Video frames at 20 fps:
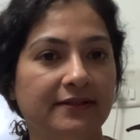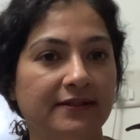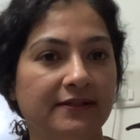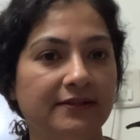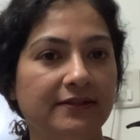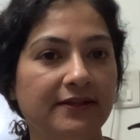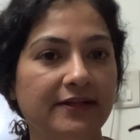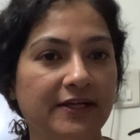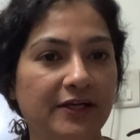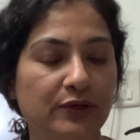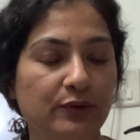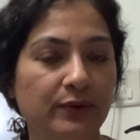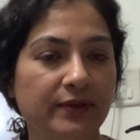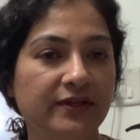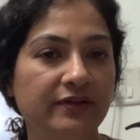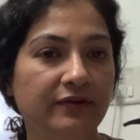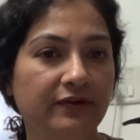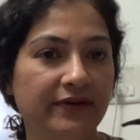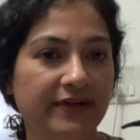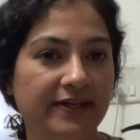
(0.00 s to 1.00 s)
the hero
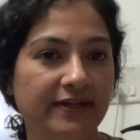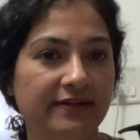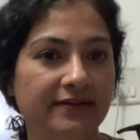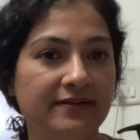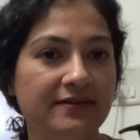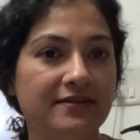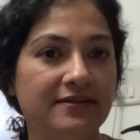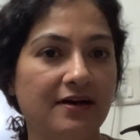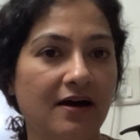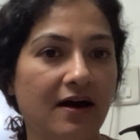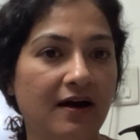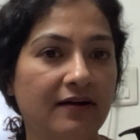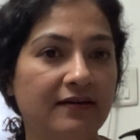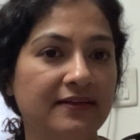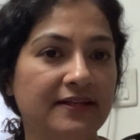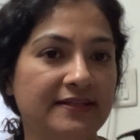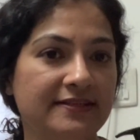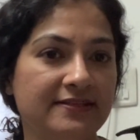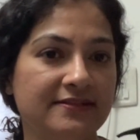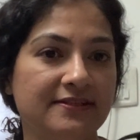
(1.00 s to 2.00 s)
ingredients are
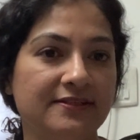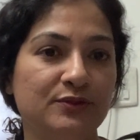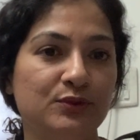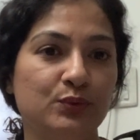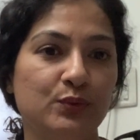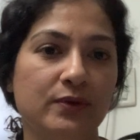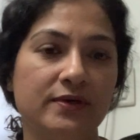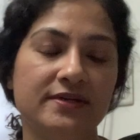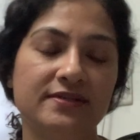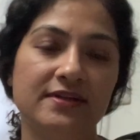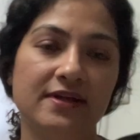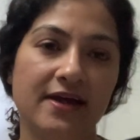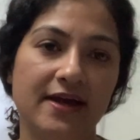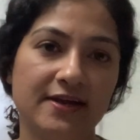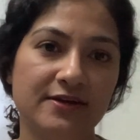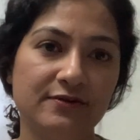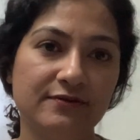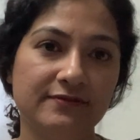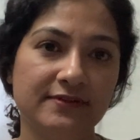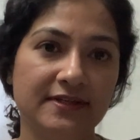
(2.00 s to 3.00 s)
listed towards the
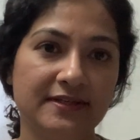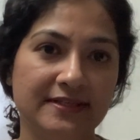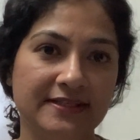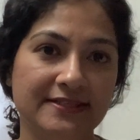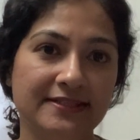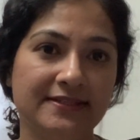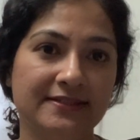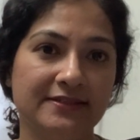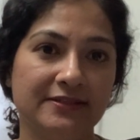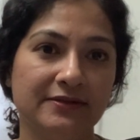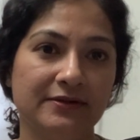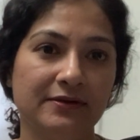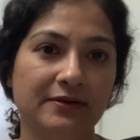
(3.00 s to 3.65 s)
end of the list,